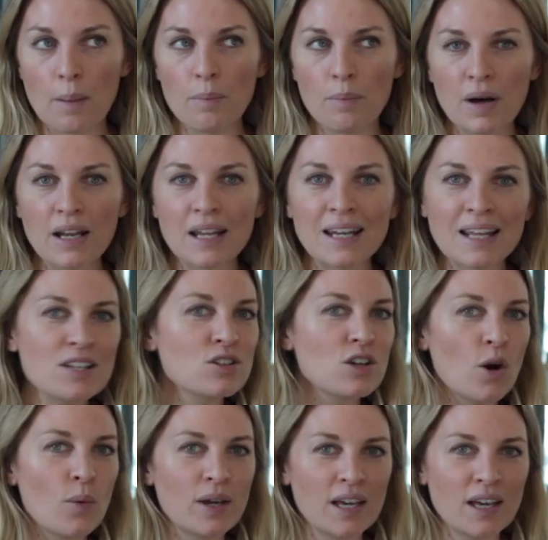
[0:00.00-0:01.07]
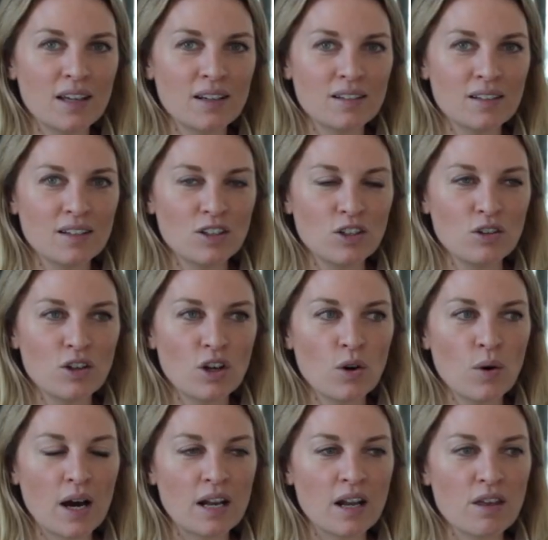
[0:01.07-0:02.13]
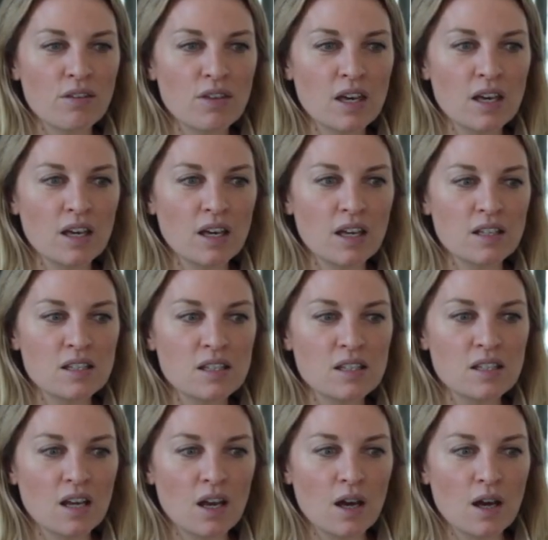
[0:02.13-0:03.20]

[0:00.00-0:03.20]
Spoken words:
but it is going in, you know, and I think it's,